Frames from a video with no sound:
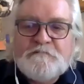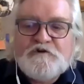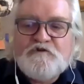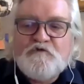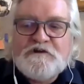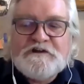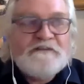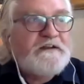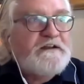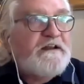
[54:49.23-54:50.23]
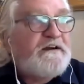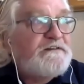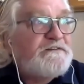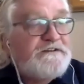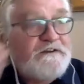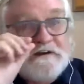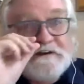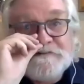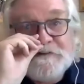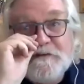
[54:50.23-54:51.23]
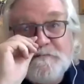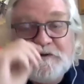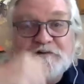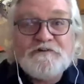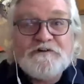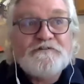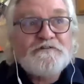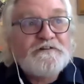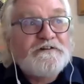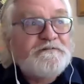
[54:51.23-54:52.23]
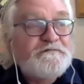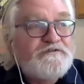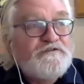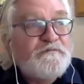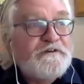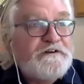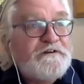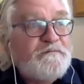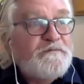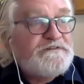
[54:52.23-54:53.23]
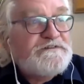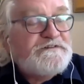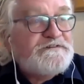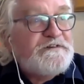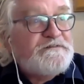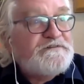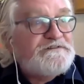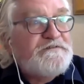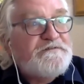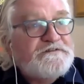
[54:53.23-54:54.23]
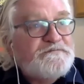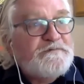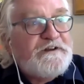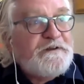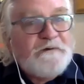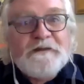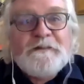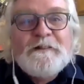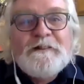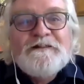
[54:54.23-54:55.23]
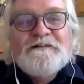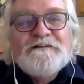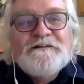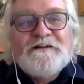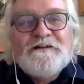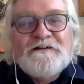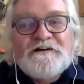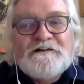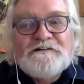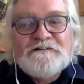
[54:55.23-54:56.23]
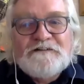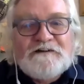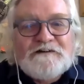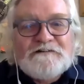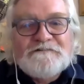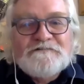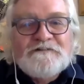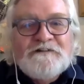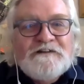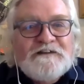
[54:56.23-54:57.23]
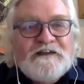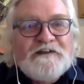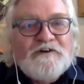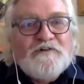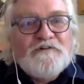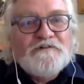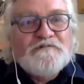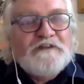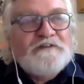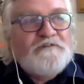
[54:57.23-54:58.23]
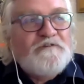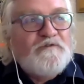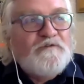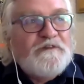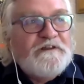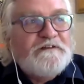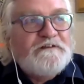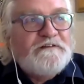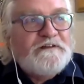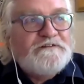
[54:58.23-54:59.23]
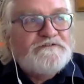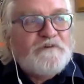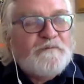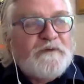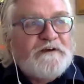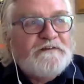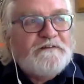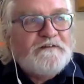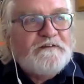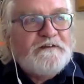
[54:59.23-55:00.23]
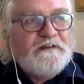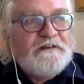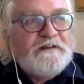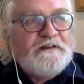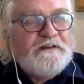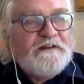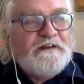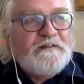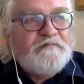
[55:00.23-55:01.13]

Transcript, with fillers: am recording in the cloud, so I just hope I got it on a cumulonimbus instead of a cirrus. But anyway, uh, I'll I'll get hold of that recording and and chop out uh, any any